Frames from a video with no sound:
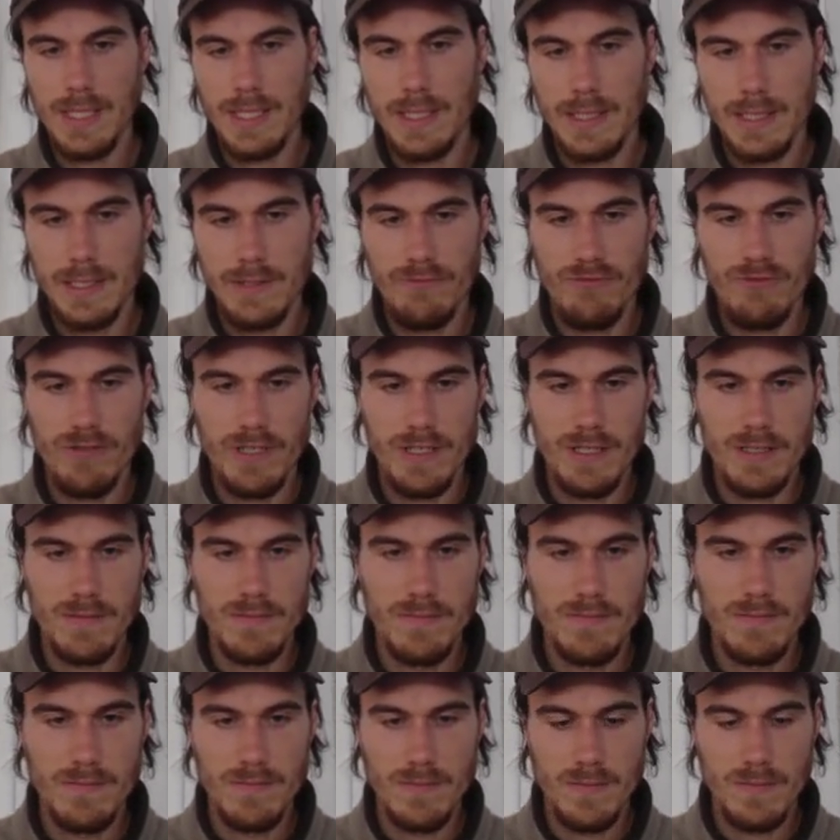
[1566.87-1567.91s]
I like this
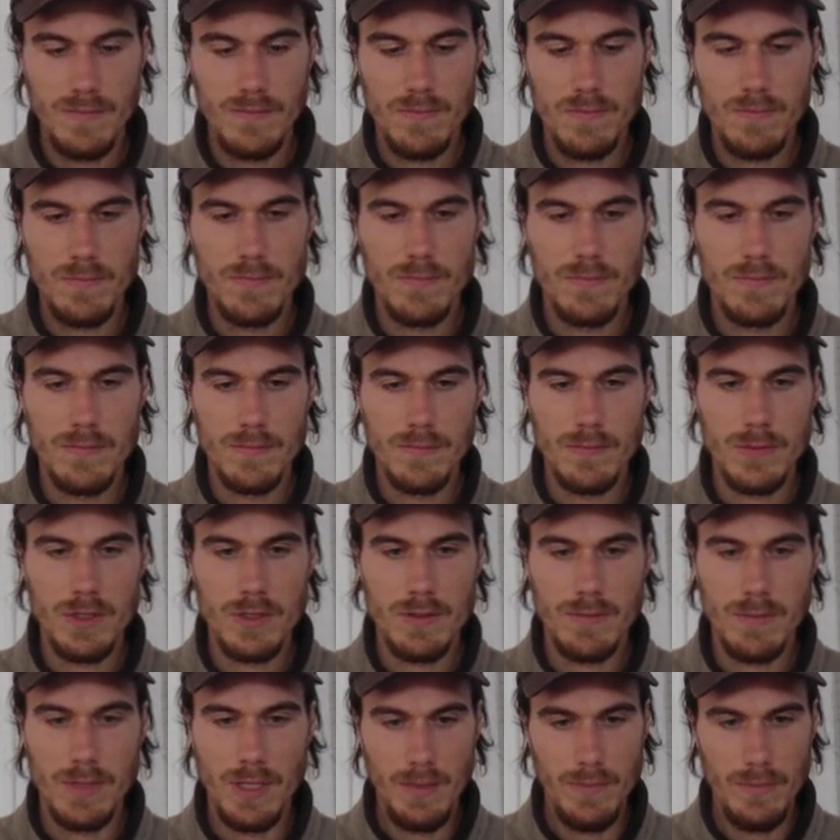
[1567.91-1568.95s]
phrase.
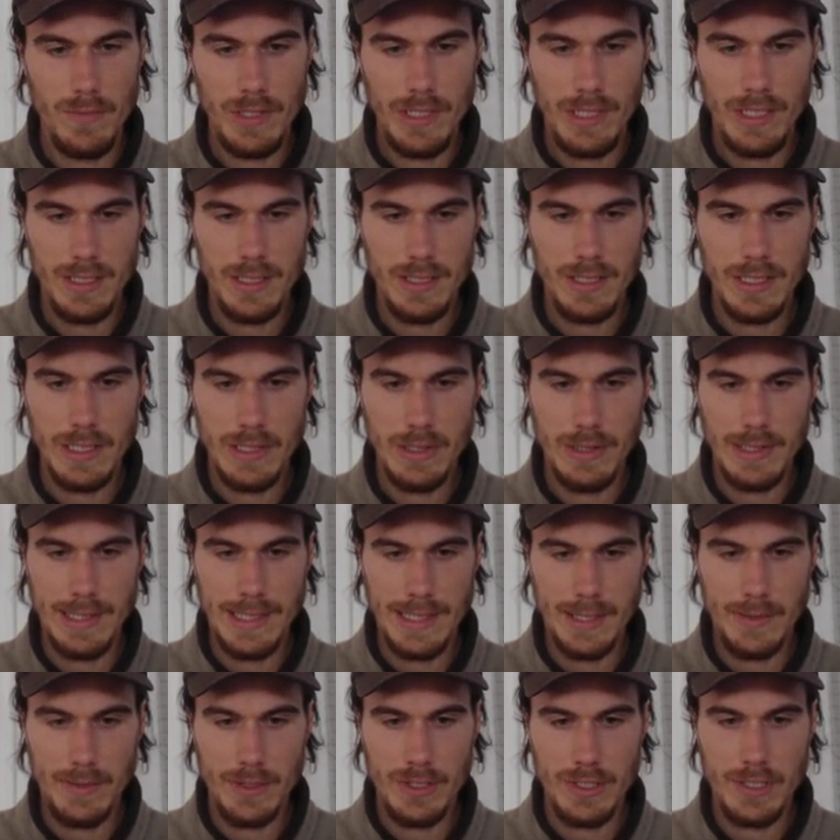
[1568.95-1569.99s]
So I'm going to put it to the good
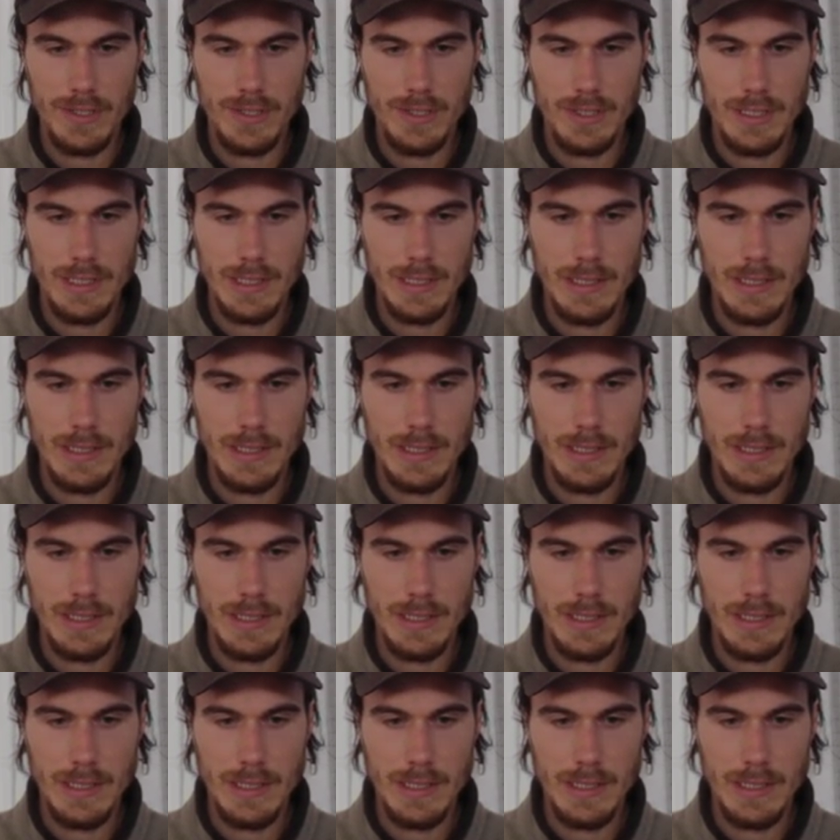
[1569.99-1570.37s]
language.